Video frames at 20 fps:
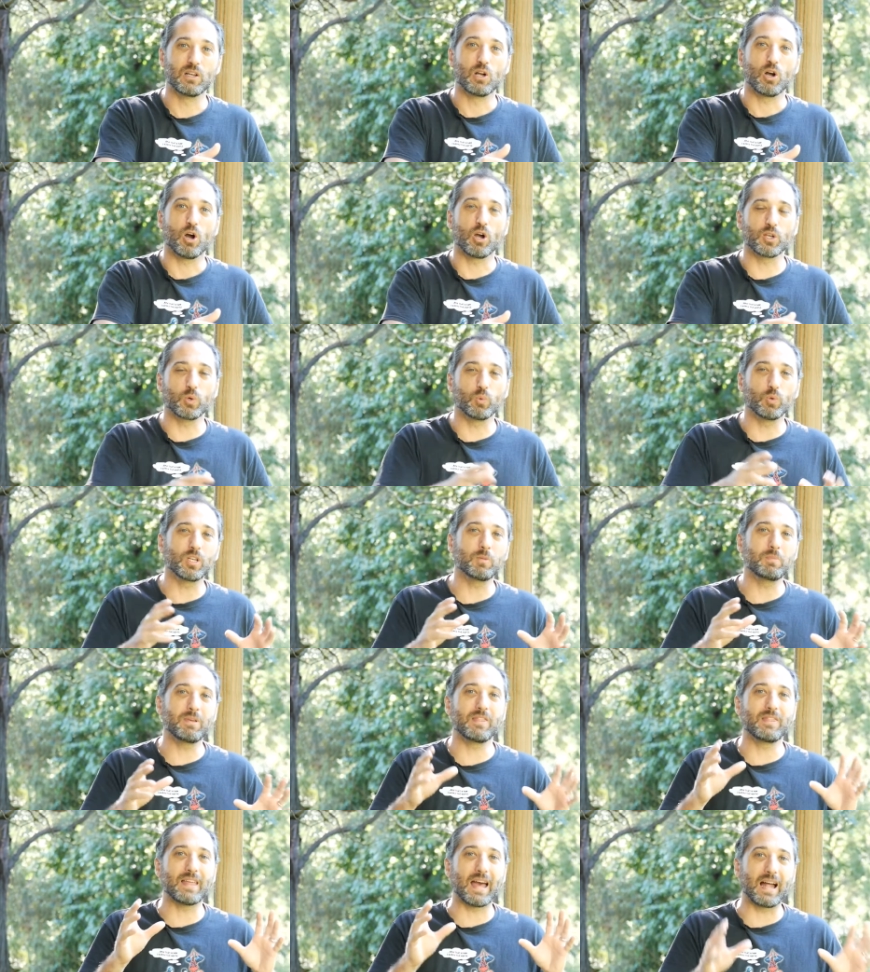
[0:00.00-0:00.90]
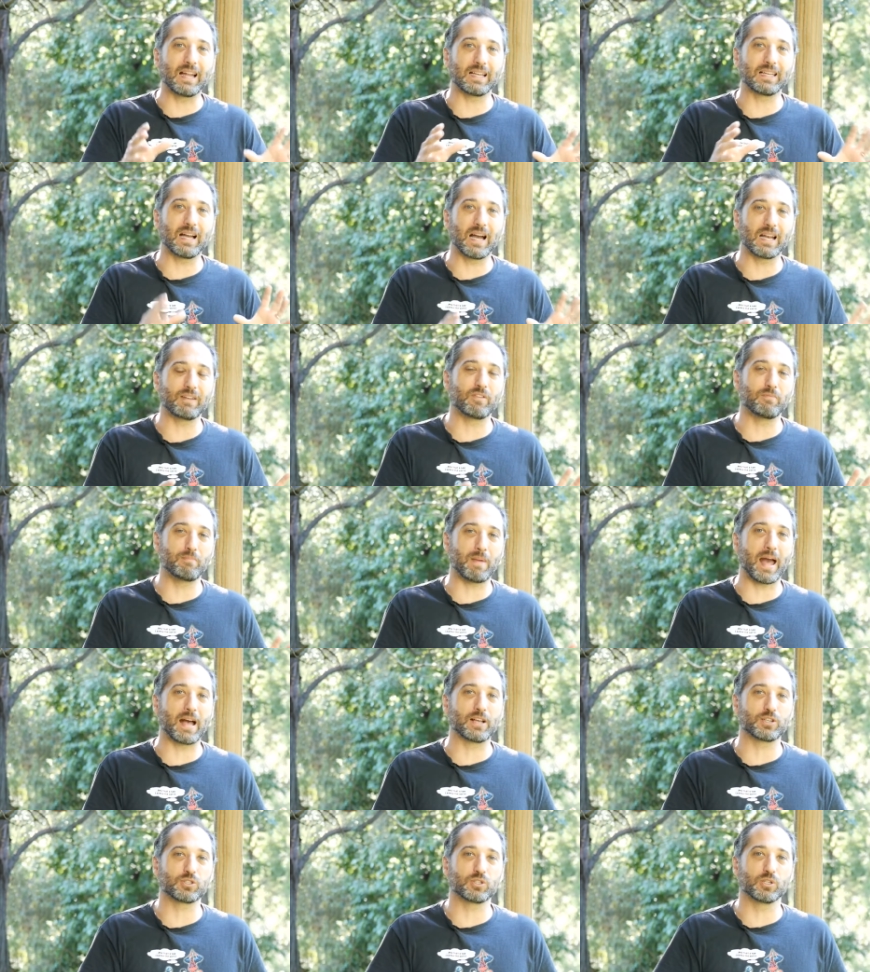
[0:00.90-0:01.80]
Are you willing to be that kind of a
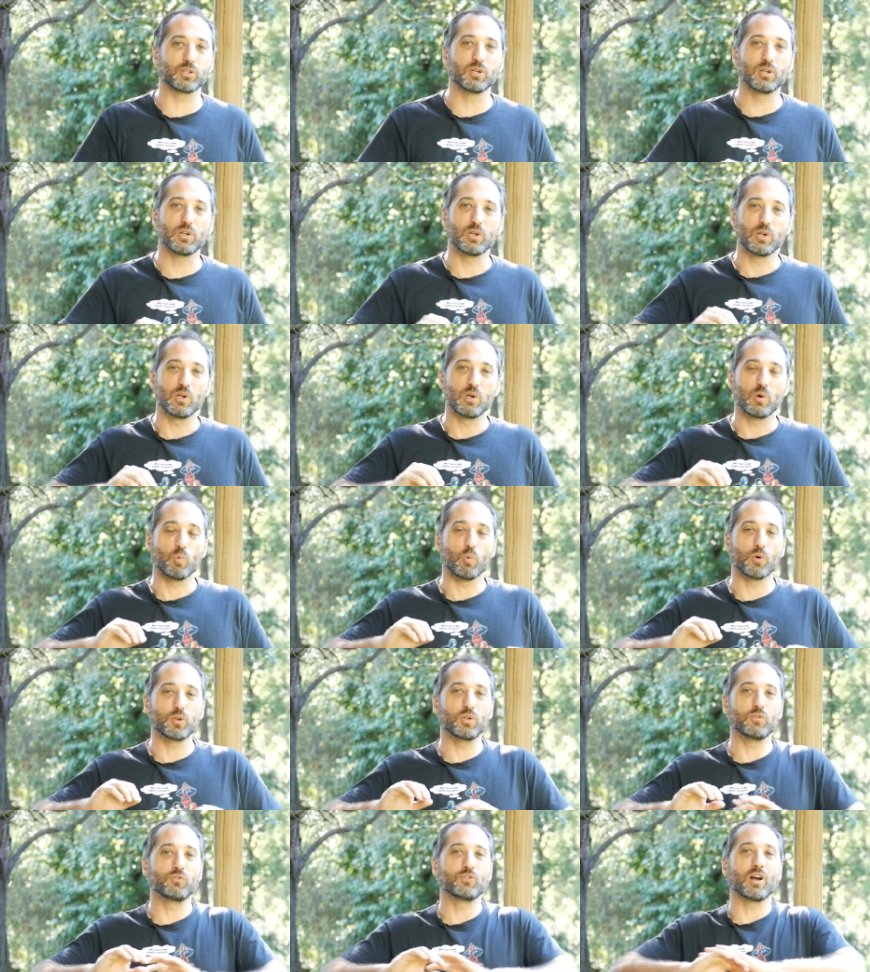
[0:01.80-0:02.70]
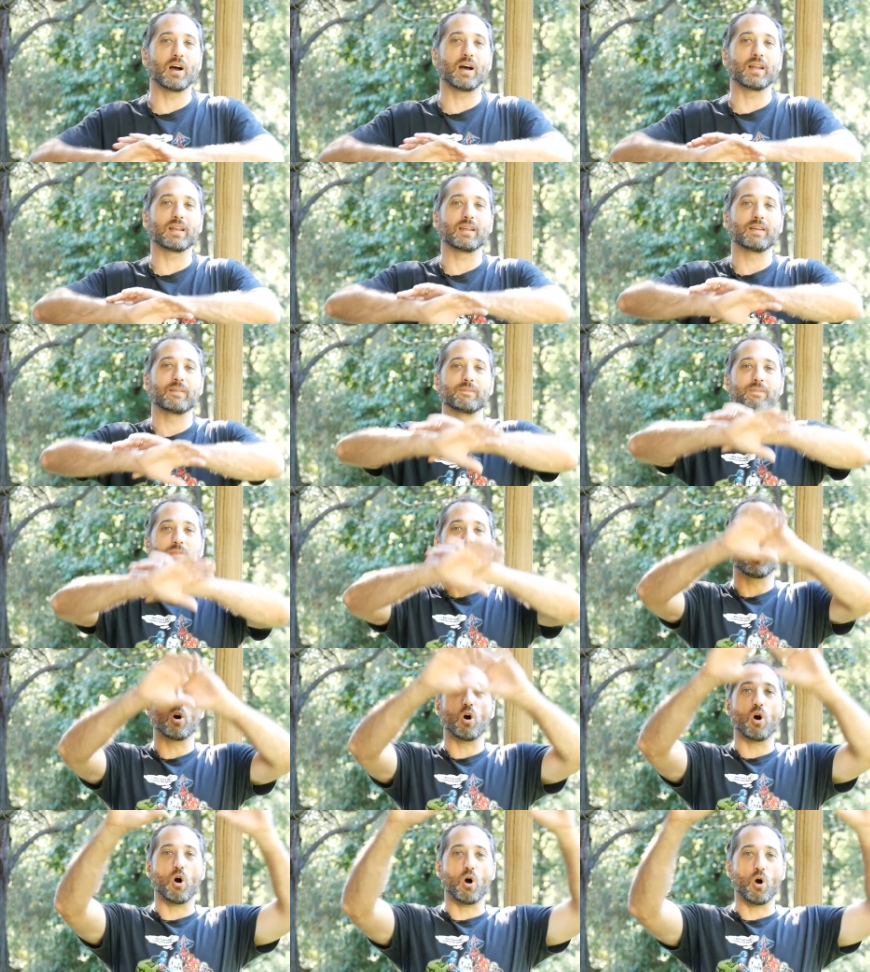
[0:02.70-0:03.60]
master where you've got
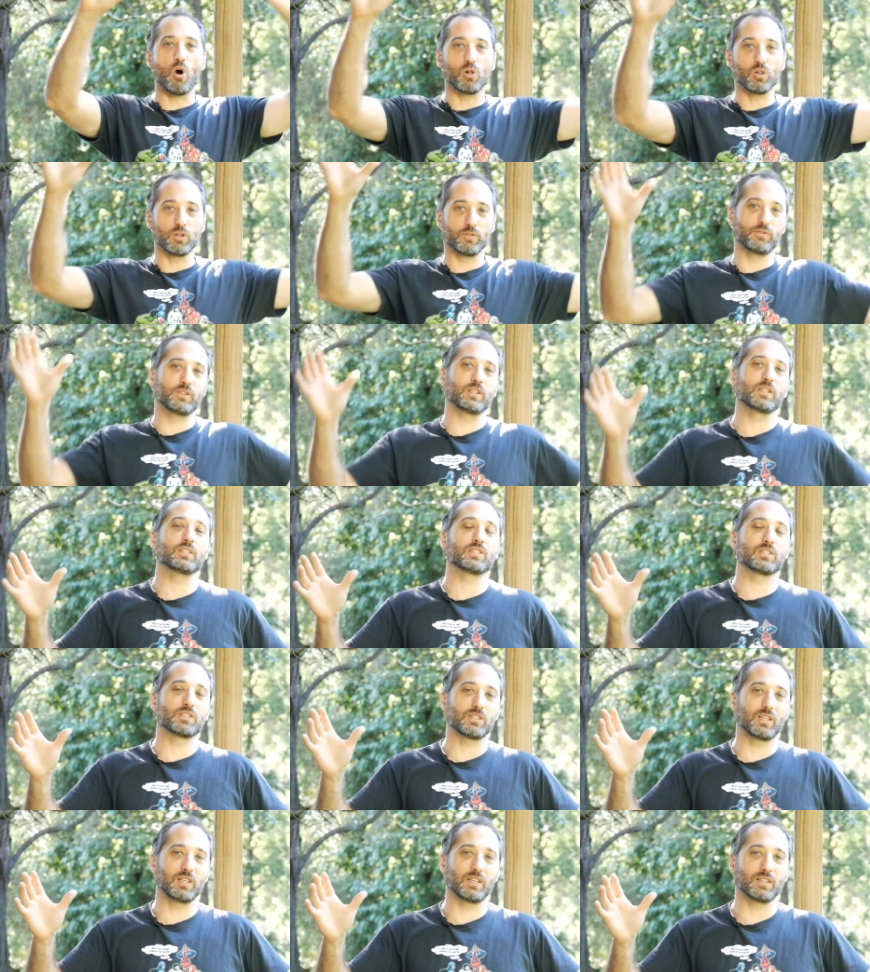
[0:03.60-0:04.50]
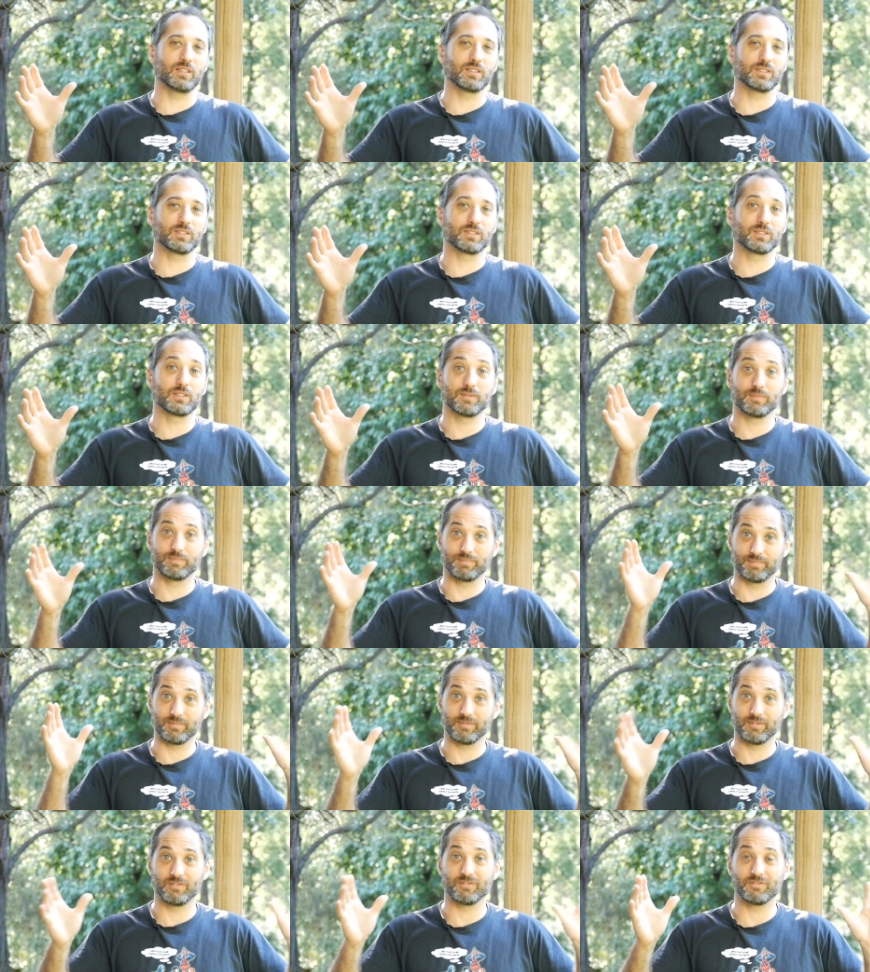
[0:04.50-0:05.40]
all of these things
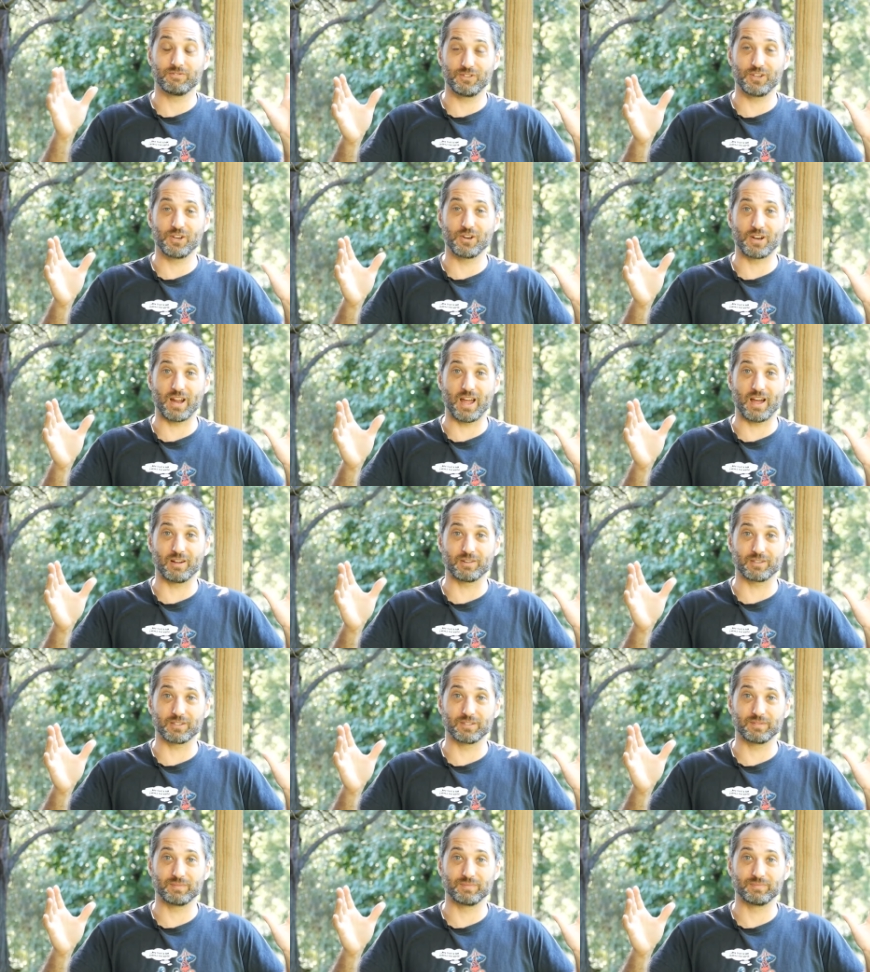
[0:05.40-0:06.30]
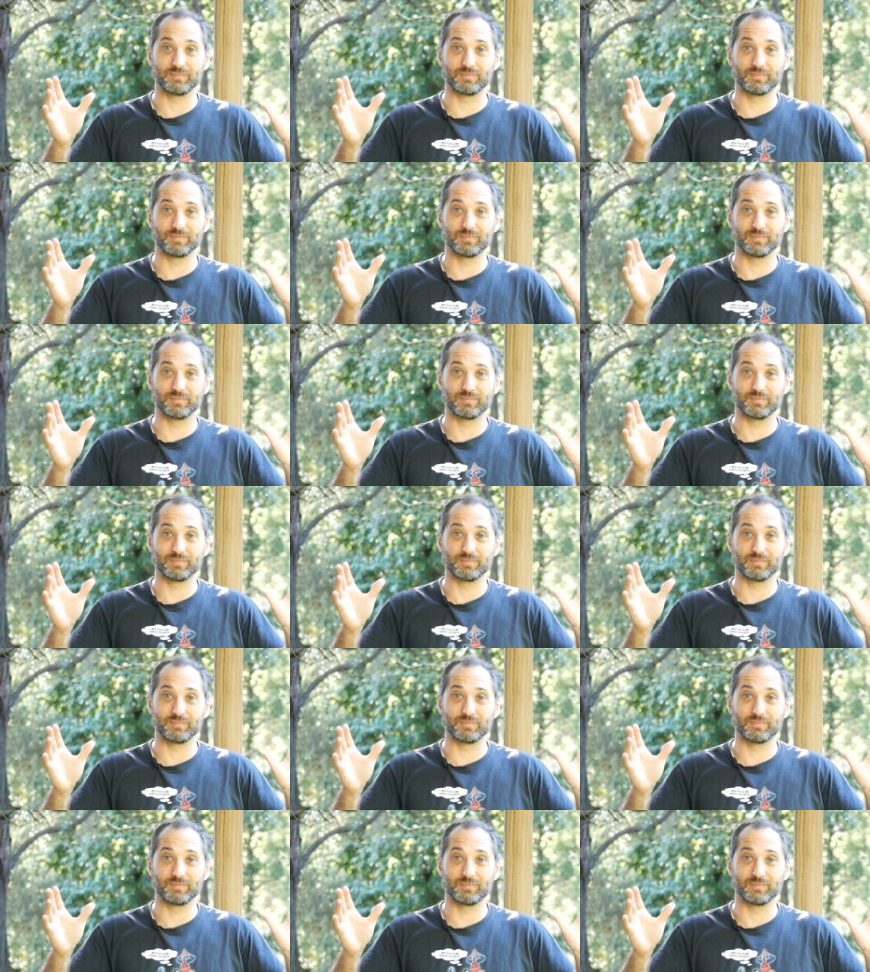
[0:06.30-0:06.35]
figured out?